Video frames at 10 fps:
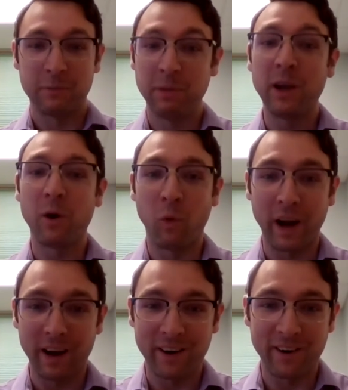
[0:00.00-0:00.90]
be
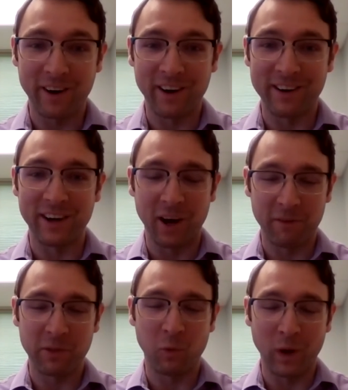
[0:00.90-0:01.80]
aware
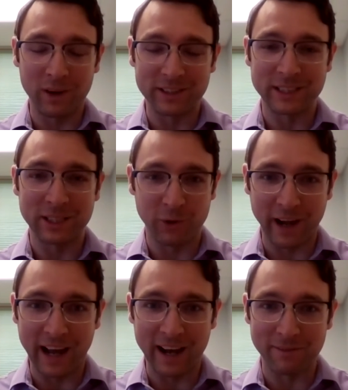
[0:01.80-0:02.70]
of the wellness that you
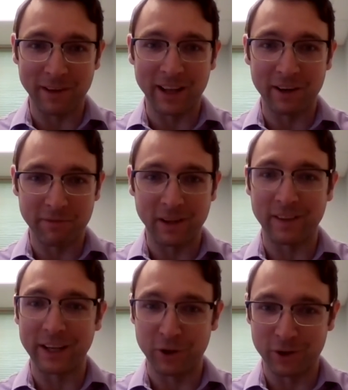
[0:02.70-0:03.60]
have and of
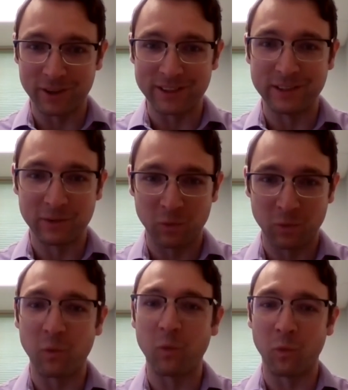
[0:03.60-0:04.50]
feeling good
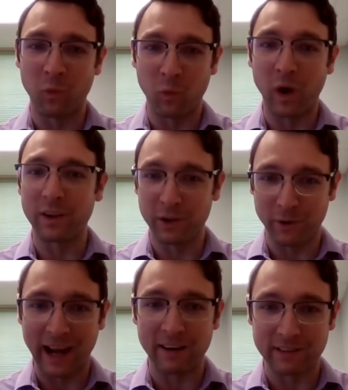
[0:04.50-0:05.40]
while you
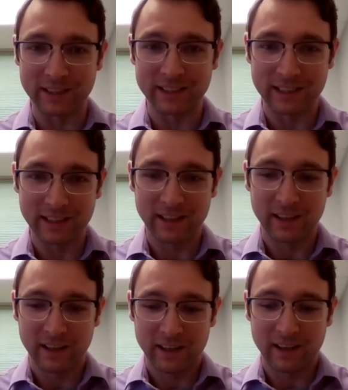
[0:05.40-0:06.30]
have it,
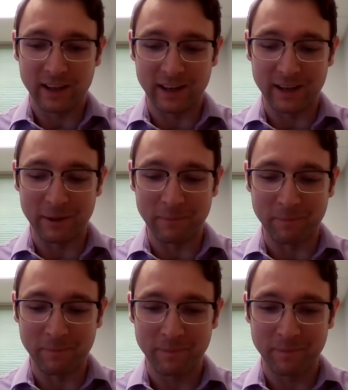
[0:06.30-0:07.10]
and